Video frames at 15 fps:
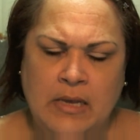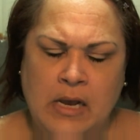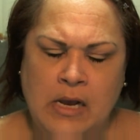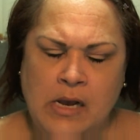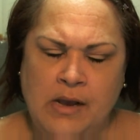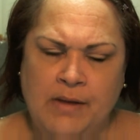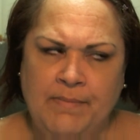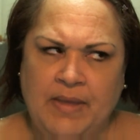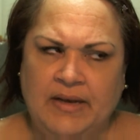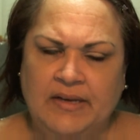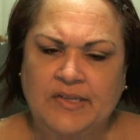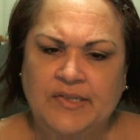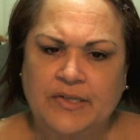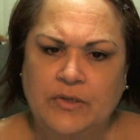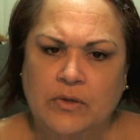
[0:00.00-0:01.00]

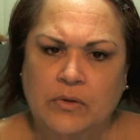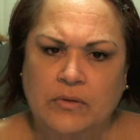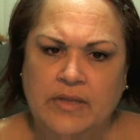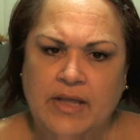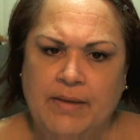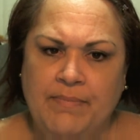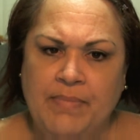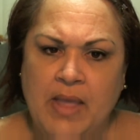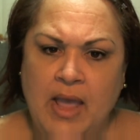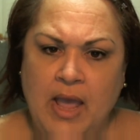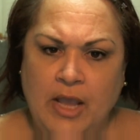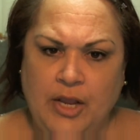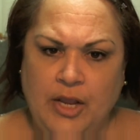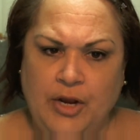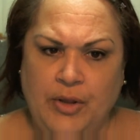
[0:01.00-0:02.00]
Alyssa told them,
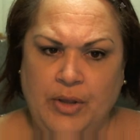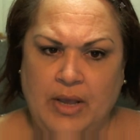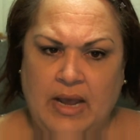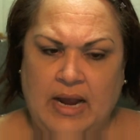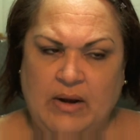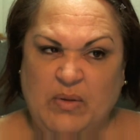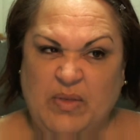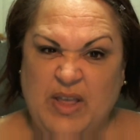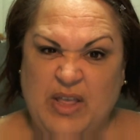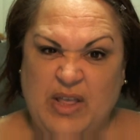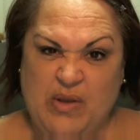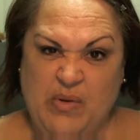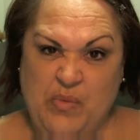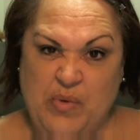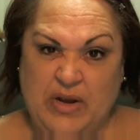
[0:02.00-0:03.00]
you know, I don't think
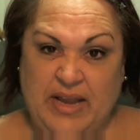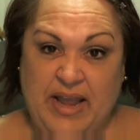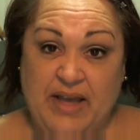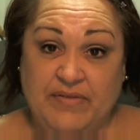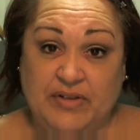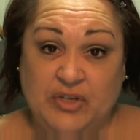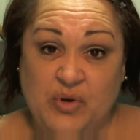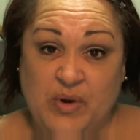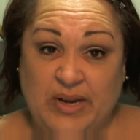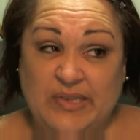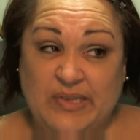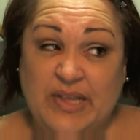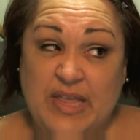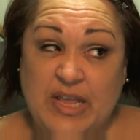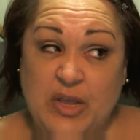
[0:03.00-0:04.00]
that you really have a
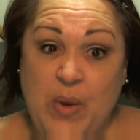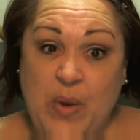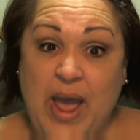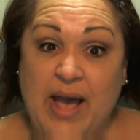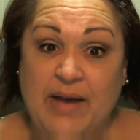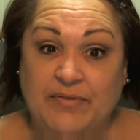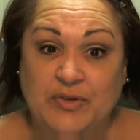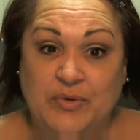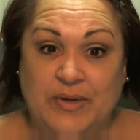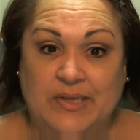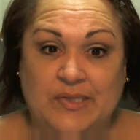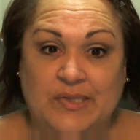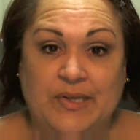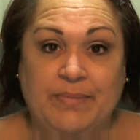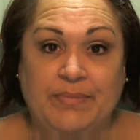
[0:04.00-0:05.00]
choice. I think you have to
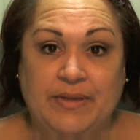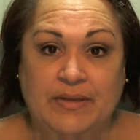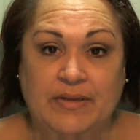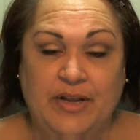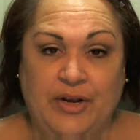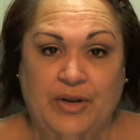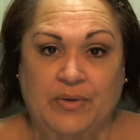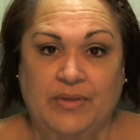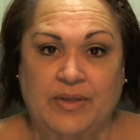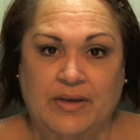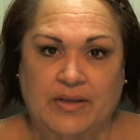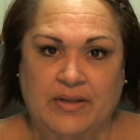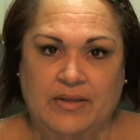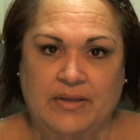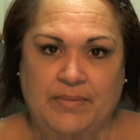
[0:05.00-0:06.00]
accept, you know,
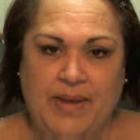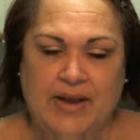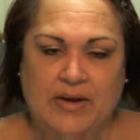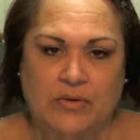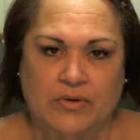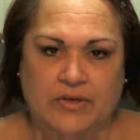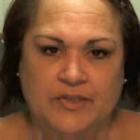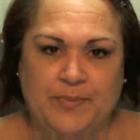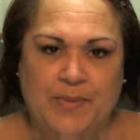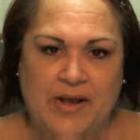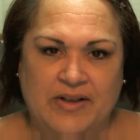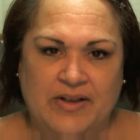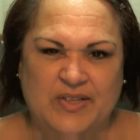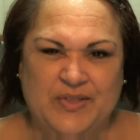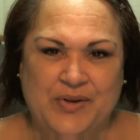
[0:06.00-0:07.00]
the Pandora's
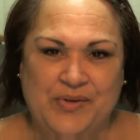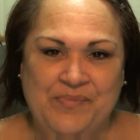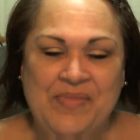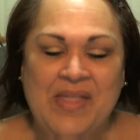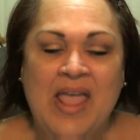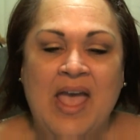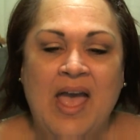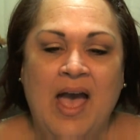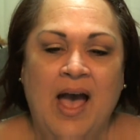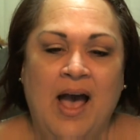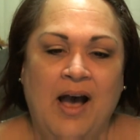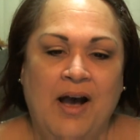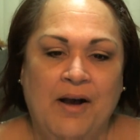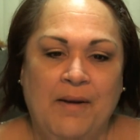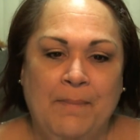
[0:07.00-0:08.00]
box. So
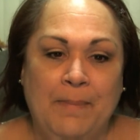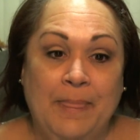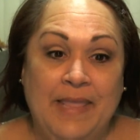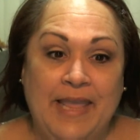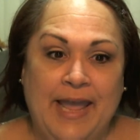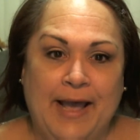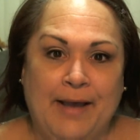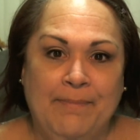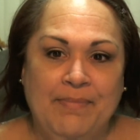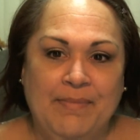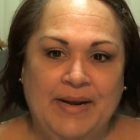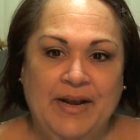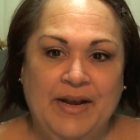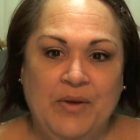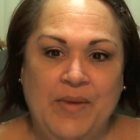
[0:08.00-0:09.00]
yeah,
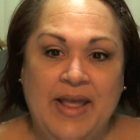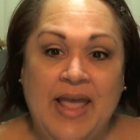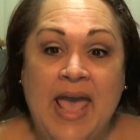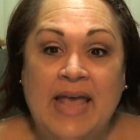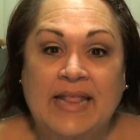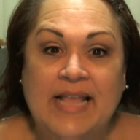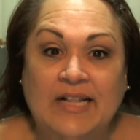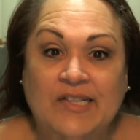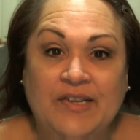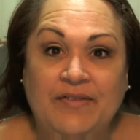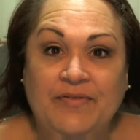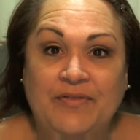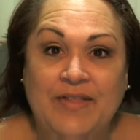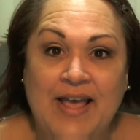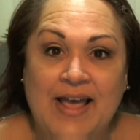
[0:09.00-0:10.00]
but anyway, that's
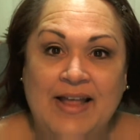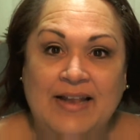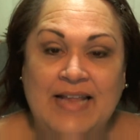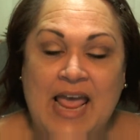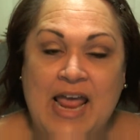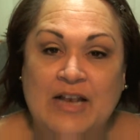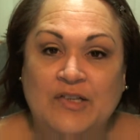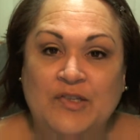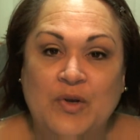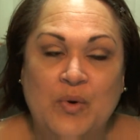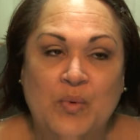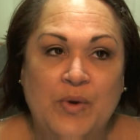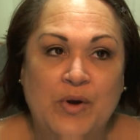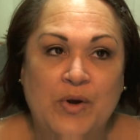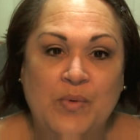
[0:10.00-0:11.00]
it for that. And
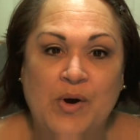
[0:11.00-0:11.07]
so